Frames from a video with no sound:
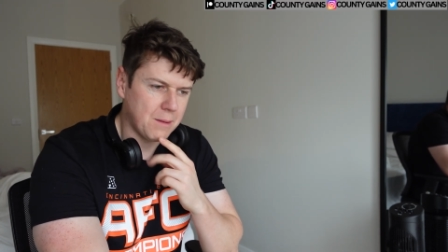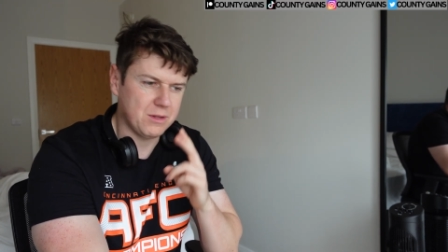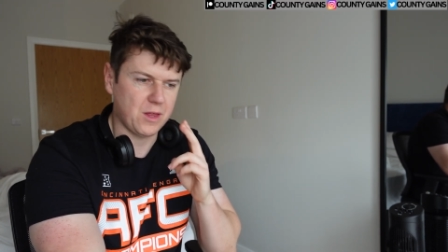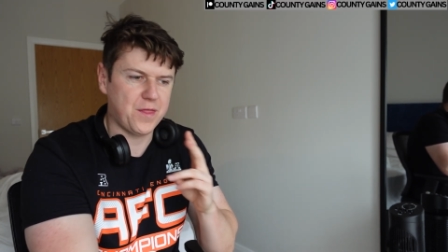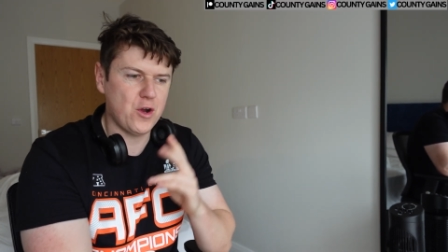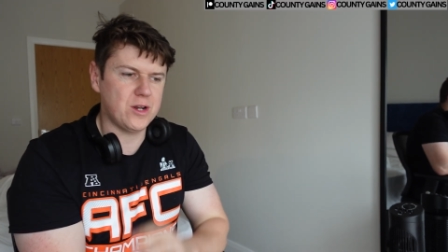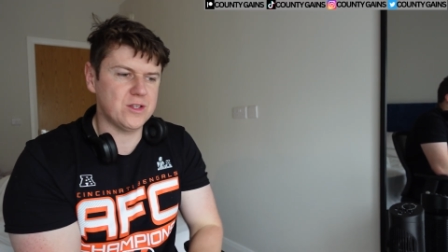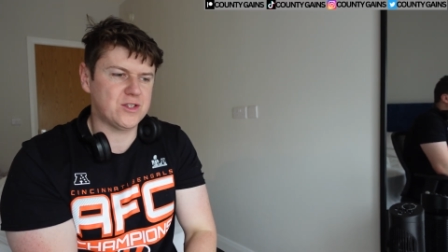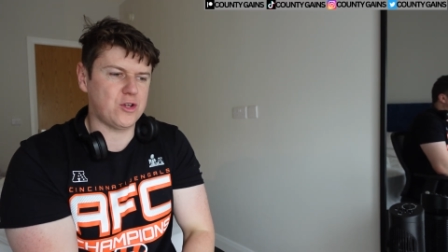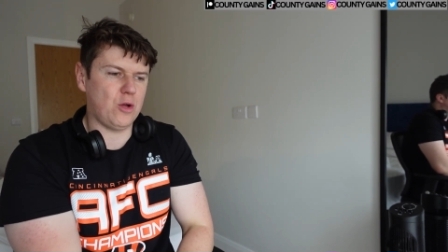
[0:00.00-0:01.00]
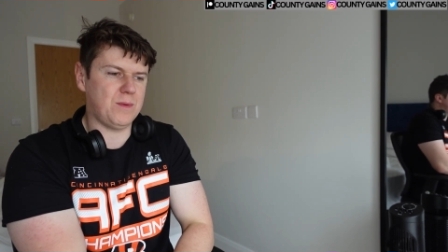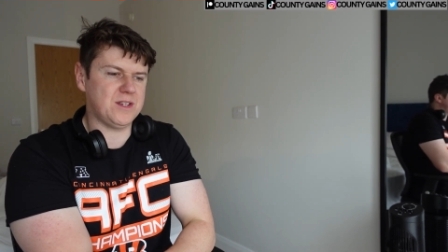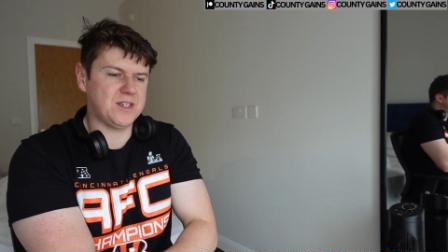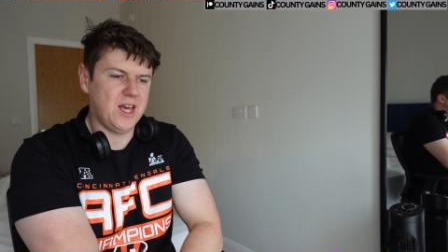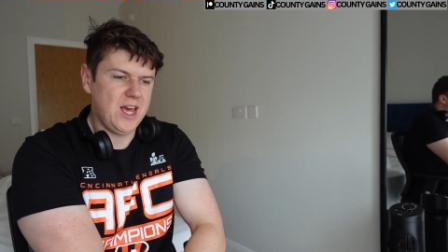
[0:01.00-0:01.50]
But the third
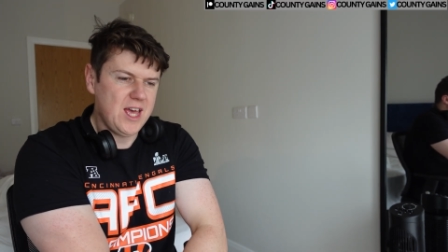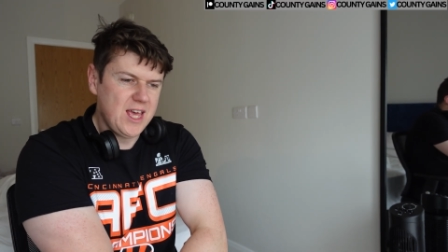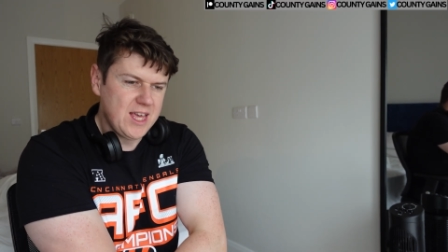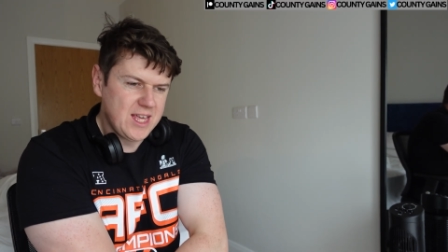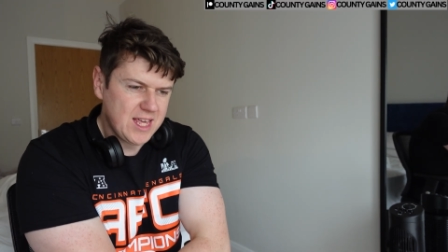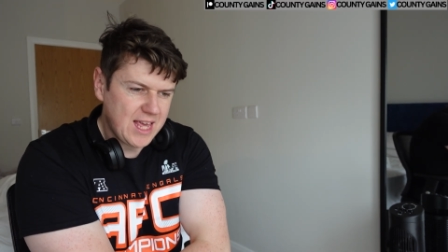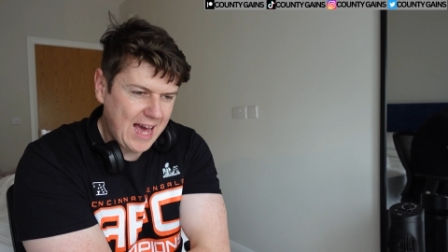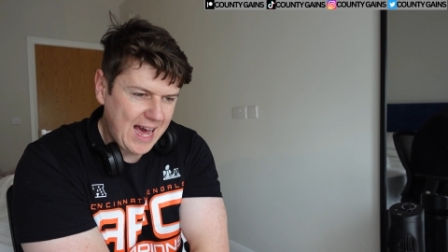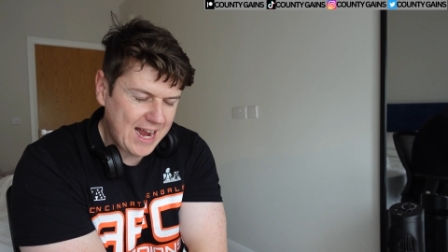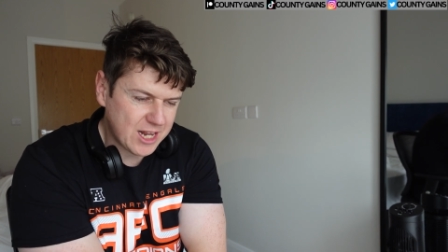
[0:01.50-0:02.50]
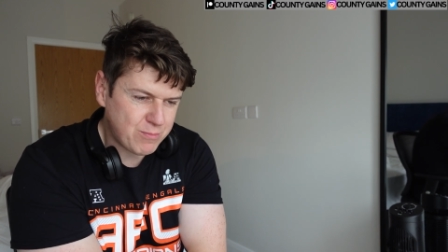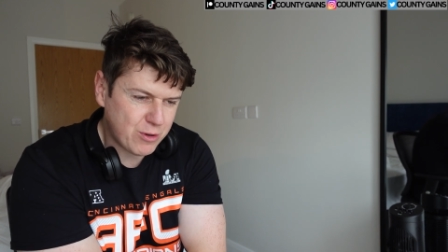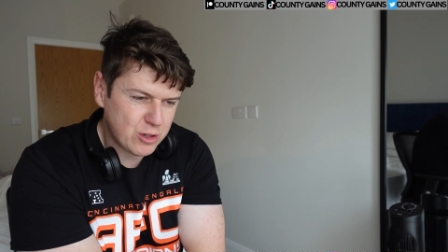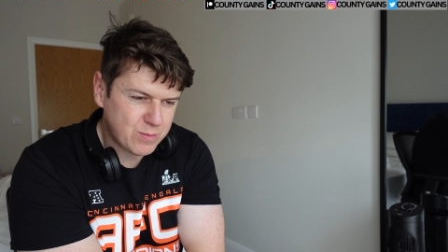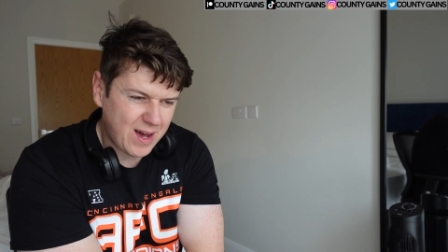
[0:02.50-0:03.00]
installment, and it's
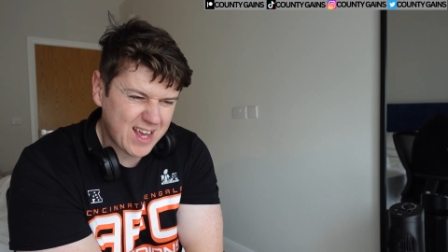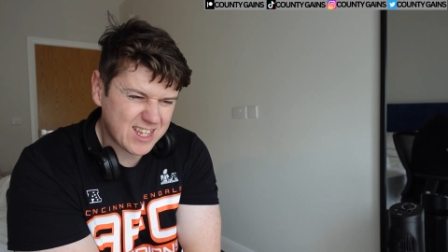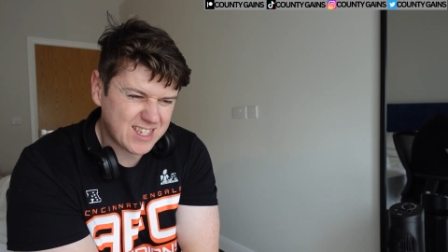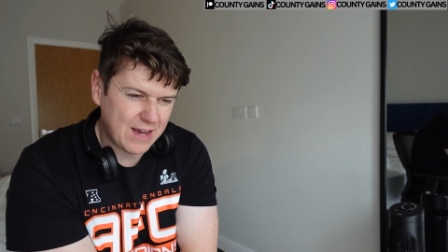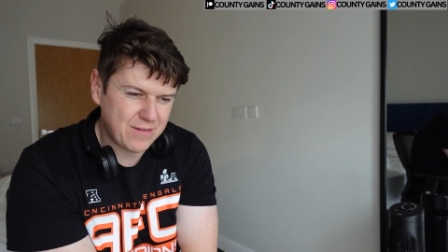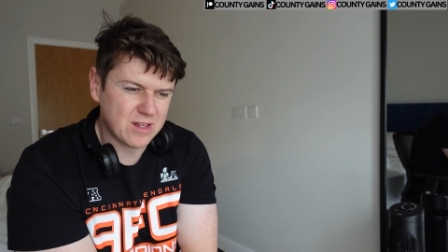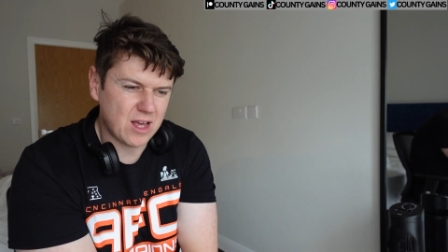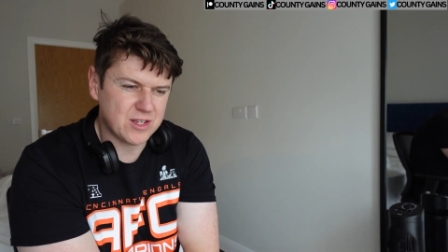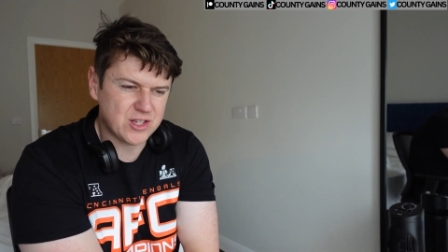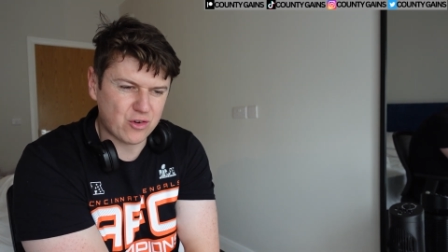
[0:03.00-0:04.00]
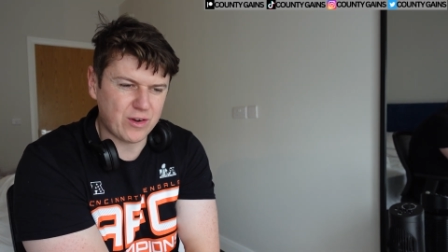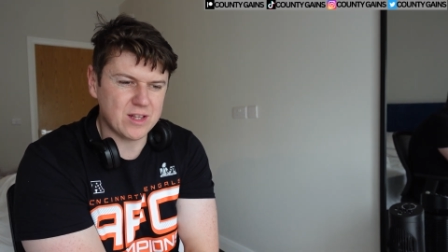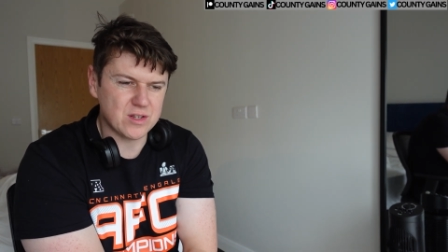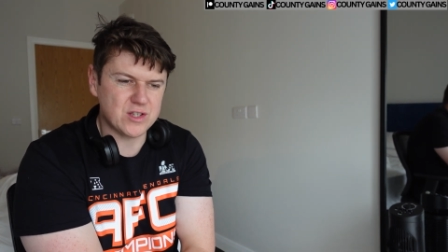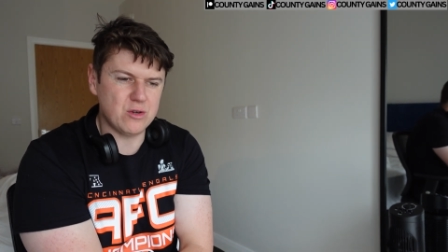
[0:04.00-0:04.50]
produced by Seven
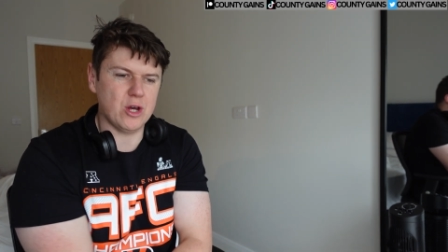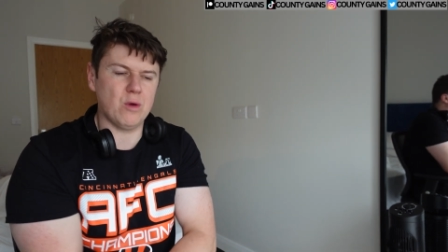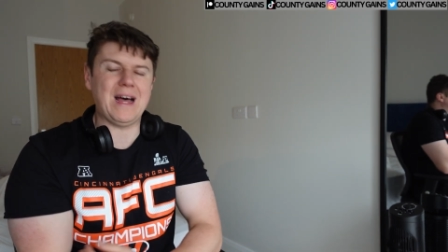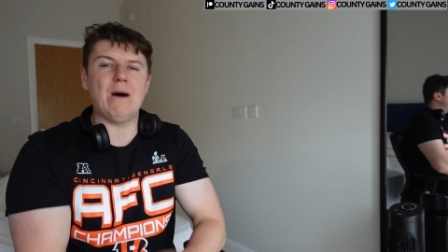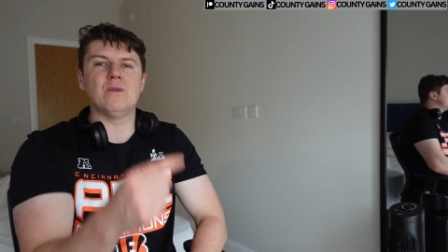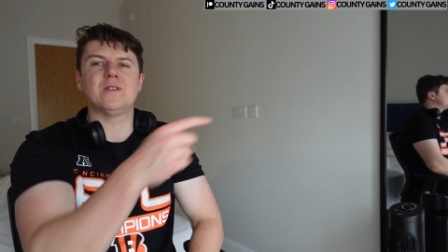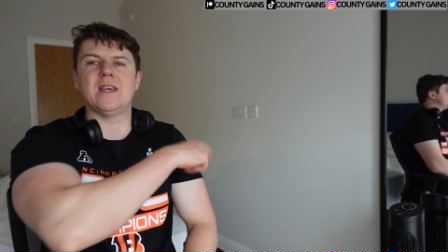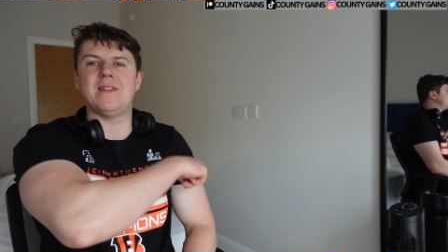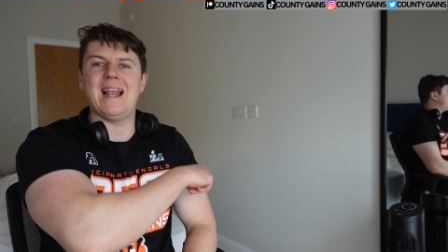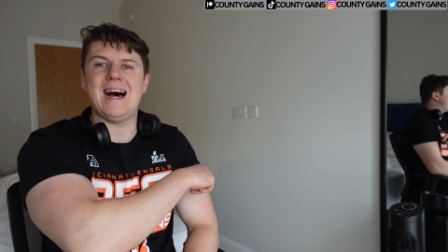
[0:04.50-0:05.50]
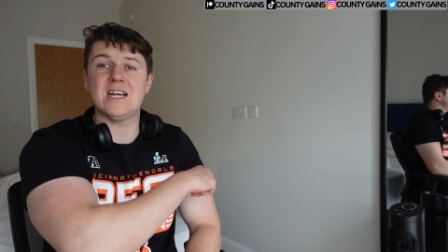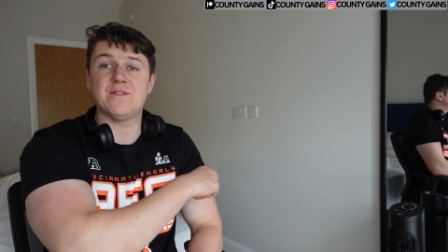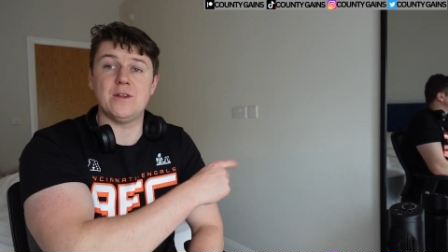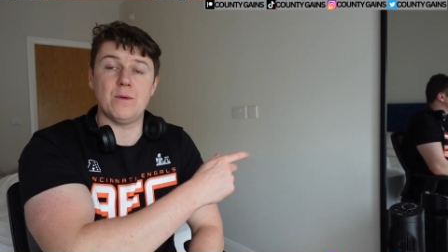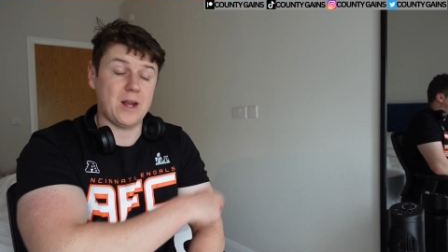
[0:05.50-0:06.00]
Screen Studio. That was in the
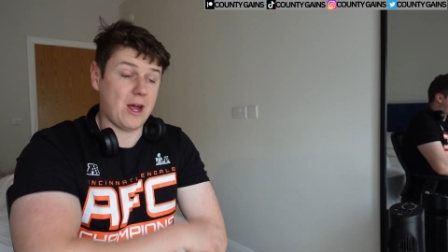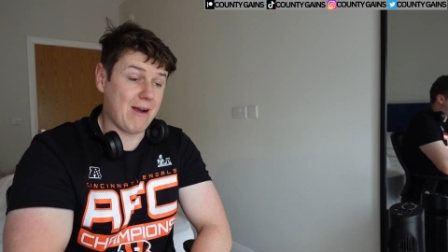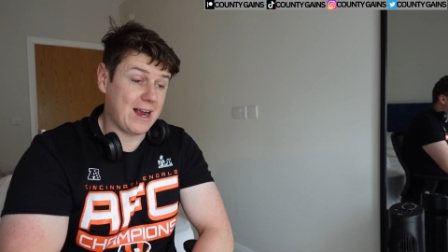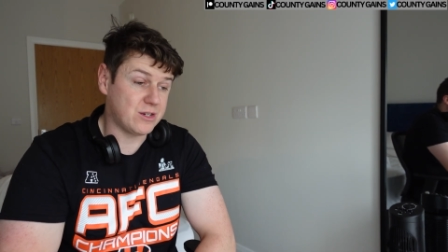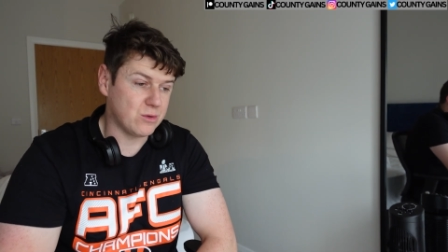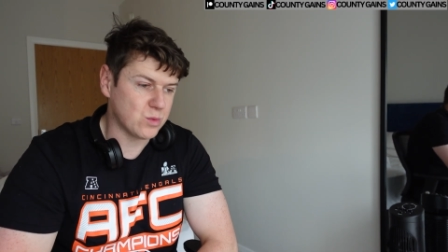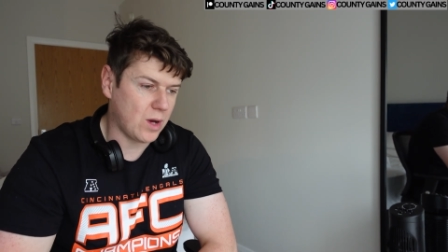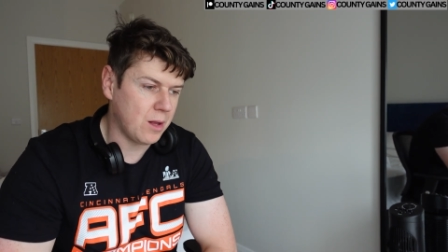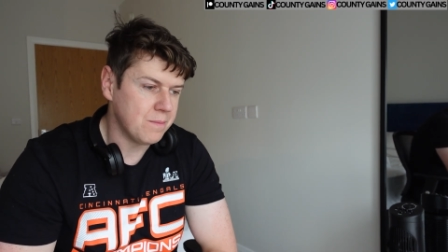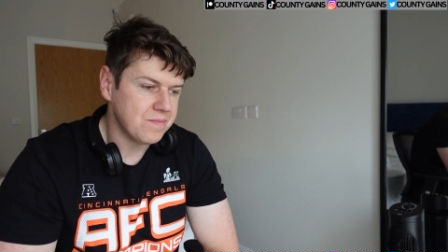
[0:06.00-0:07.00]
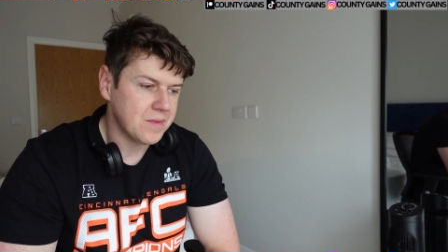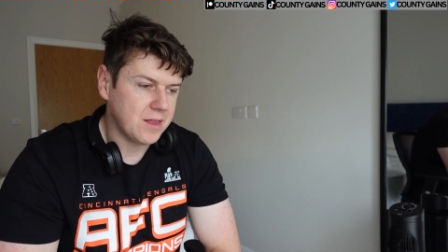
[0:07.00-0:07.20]
last video that I reacted to as well.